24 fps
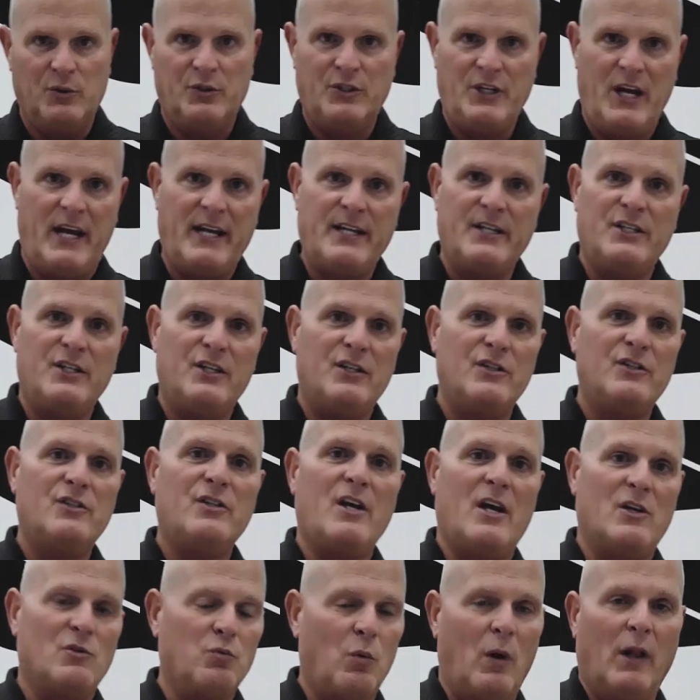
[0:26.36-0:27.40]
changes,
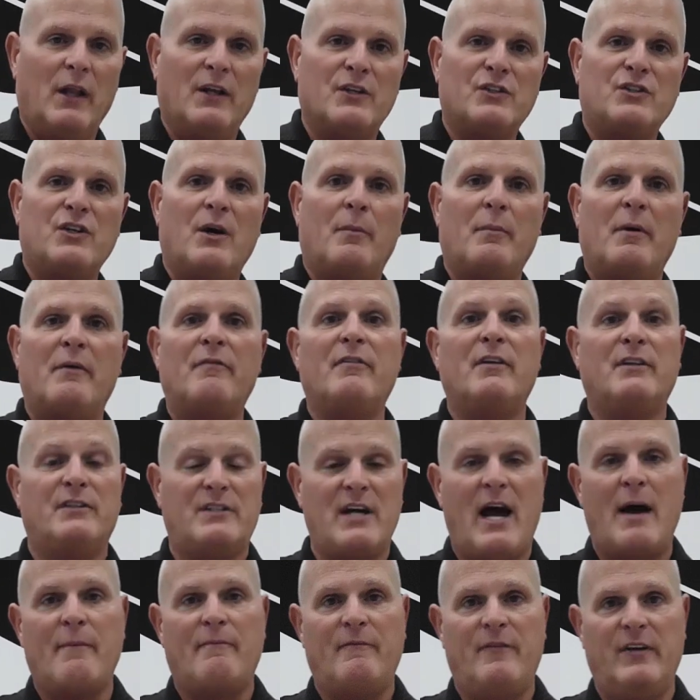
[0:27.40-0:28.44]
as well as some of the
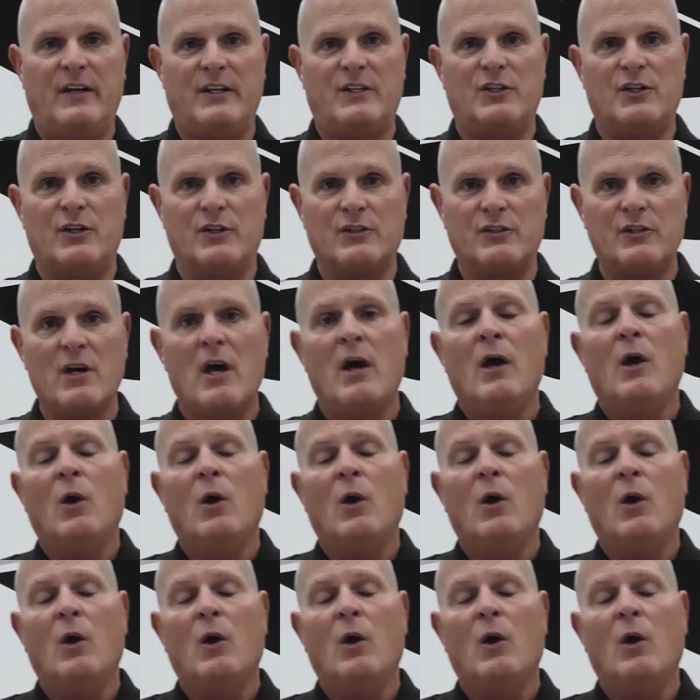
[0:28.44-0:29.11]
top features.